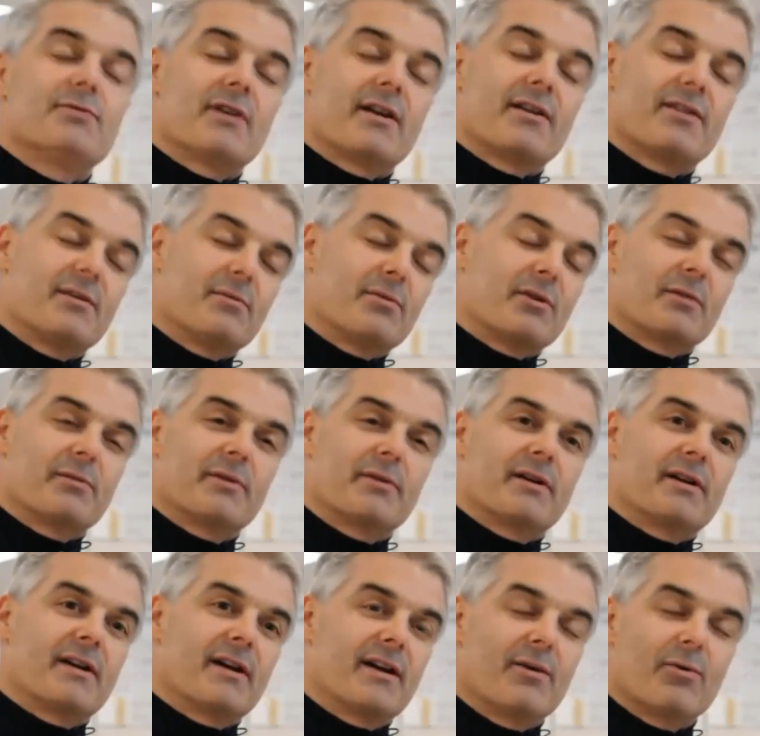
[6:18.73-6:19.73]
Jonathan Bergman, and
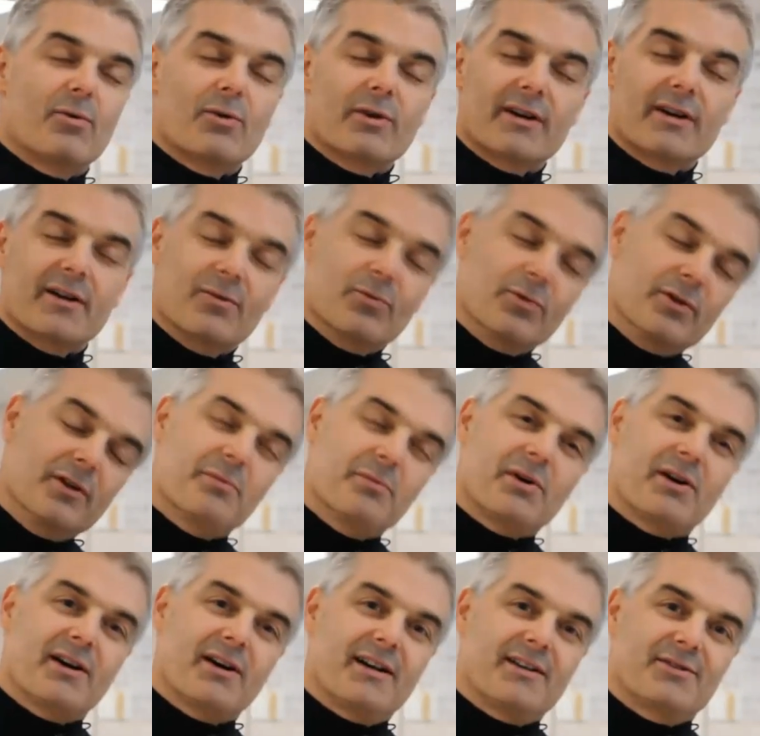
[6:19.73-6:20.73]
I work at Woodland
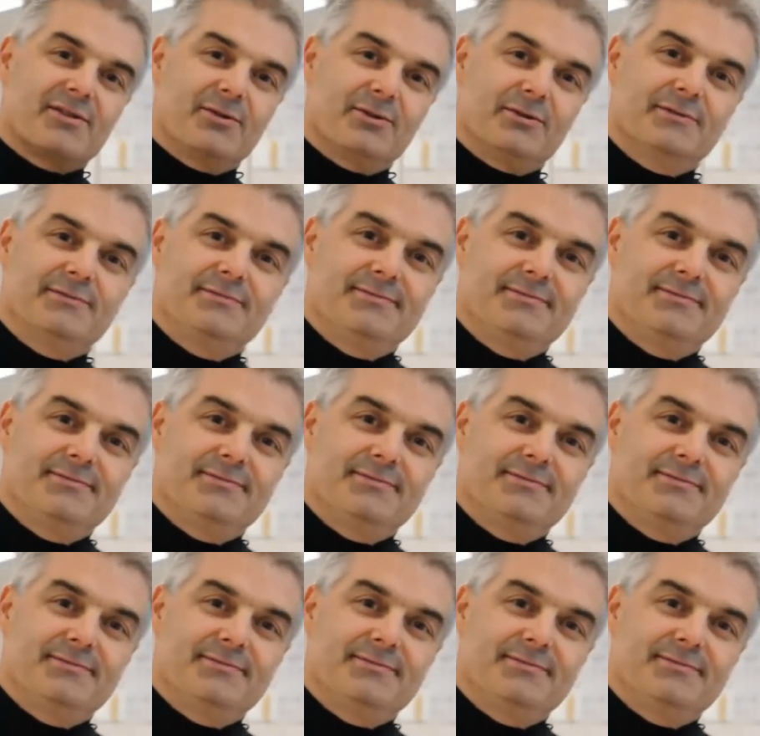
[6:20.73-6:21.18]
Park High School.